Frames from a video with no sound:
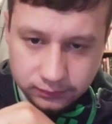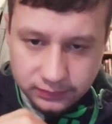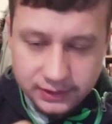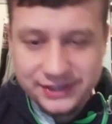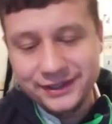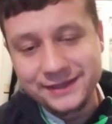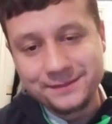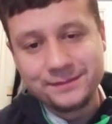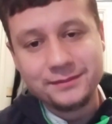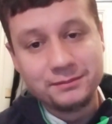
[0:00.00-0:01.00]
sorry,
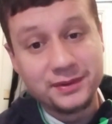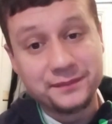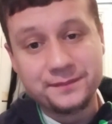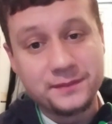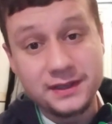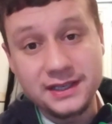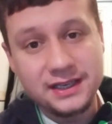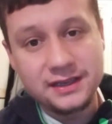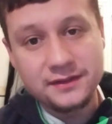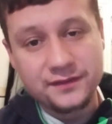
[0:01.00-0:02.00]
but
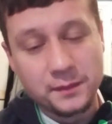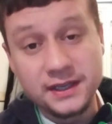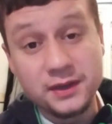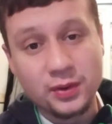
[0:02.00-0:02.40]
for me it